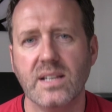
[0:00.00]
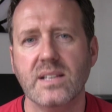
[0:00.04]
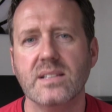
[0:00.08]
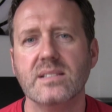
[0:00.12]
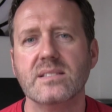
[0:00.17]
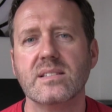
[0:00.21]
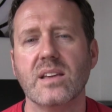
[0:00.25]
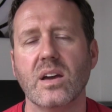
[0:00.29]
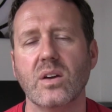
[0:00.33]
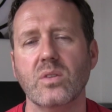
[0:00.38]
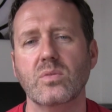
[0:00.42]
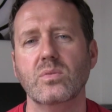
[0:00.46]

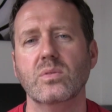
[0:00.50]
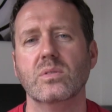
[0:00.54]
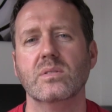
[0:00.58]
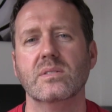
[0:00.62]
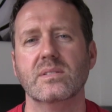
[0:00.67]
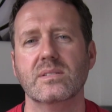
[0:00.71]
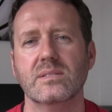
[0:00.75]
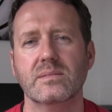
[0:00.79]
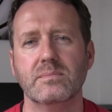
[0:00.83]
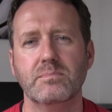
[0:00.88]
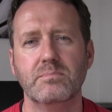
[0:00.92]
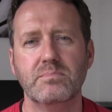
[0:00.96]
So
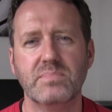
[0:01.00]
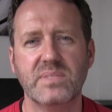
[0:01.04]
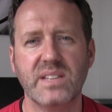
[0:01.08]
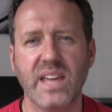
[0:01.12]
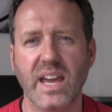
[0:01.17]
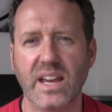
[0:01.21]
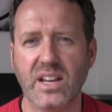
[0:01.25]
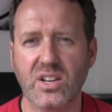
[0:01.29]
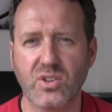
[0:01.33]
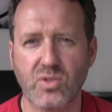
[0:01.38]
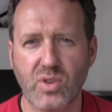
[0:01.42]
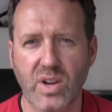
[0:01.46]

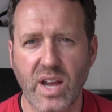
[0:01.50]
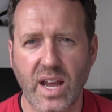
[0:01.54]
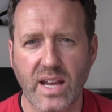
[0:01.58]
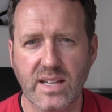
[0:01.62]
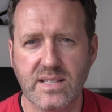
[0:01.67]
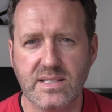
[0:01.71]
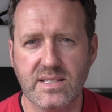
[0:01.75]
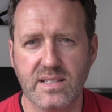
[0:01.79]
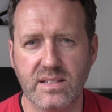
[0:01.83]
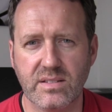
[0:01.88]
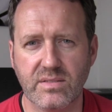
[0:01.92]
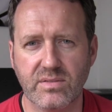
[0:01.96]
get
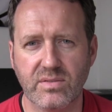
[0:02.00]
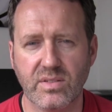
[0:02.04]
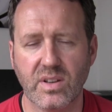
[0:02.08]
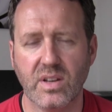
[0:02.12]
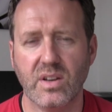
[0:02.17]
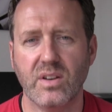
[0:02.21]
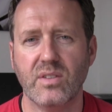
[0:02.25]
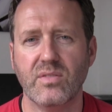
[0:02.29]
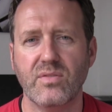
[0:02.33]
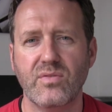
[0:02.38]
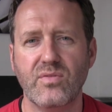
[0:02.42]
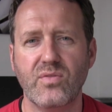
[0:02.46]
creative.
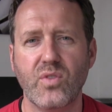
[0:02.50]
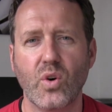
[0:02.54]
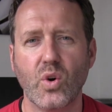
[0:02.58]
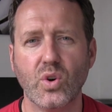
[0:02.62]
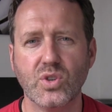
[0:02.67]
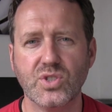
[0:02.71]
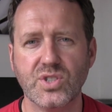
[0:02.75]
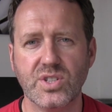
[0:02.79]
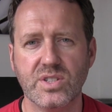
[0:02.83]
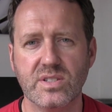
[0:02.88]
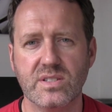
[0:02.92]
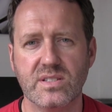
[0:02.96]

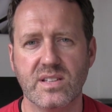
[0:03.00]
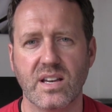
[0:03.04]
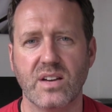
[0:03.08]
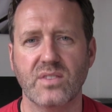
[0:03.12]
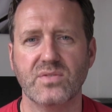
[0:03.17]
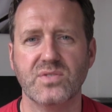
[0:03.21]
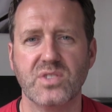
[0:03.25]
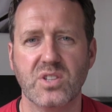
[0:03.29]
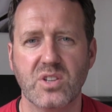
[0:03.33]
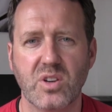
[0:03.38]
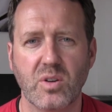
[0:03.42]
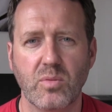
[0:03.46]
Force
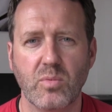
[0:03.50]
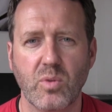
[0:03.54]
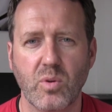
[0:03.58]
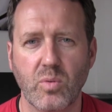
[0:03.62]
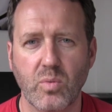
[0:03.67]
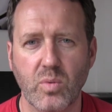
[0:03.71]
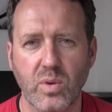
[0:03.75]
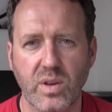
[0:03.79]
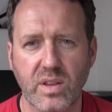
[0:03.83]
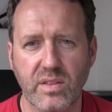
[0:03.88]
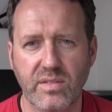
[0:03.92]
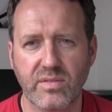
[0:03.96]
yourself to come up
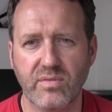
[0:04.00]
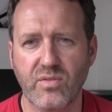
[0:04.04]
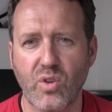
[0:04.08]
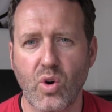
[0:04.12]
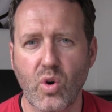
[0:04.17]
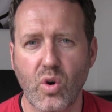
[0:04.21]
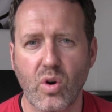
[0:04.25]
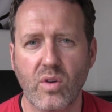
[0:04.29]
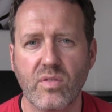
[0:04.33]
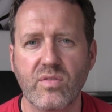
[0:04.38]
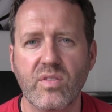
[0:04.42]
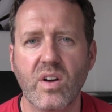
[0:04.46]
with
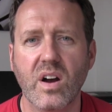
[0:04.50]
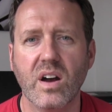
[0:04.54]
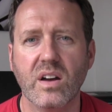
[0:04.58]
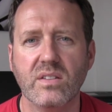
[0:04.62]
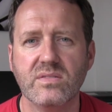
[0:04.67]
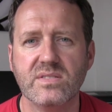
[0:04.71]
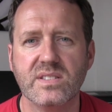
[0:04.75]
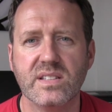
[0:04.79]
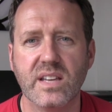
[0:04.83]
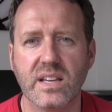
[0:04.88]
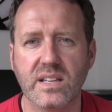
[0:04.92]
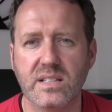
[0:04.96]
4,
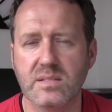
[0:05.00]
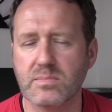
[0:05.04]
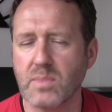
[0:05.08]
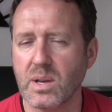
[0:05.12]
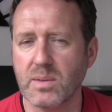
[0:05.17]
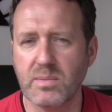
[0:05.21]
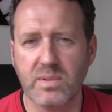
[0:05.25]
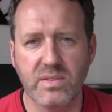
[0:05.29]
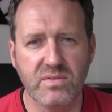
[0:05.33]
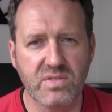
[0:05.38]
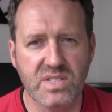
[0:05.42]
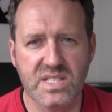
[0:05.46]
5, 6,
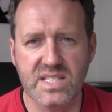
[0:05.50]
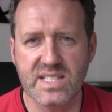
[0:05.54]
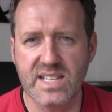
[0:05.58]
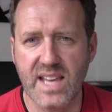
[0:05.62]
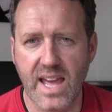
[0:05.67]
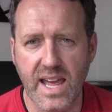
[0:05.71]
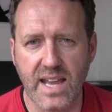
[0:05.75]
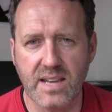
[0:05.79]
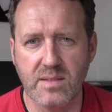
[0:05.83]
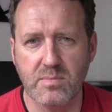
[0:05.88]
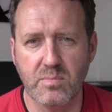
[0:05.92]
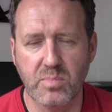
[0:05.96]
maybe even
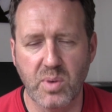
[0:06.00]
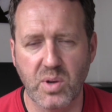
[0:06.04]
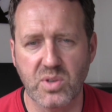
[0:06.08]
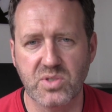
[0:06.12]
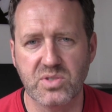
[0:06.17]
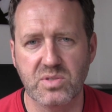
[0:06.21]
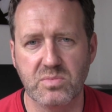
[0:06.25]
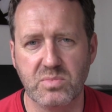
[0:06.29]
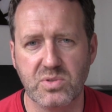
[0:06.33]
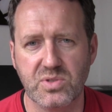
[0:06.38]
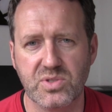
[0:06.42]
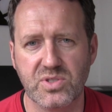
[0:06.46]
10
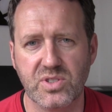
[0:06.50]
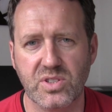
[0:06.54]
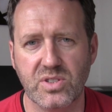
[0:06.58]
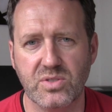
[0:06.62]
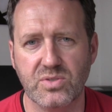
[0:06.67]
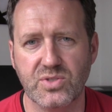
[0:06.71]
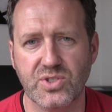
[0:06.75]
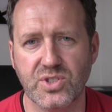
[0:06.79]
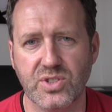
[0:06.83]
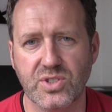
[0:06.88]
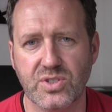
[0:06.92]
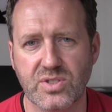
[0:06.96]
possible
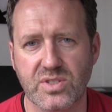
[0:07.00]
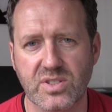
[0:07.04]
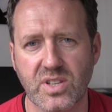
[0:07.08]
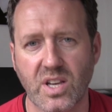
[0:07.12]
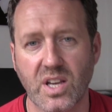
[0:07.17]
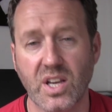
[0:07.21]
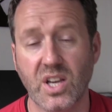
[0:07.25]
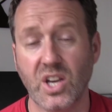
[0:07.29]
solutions.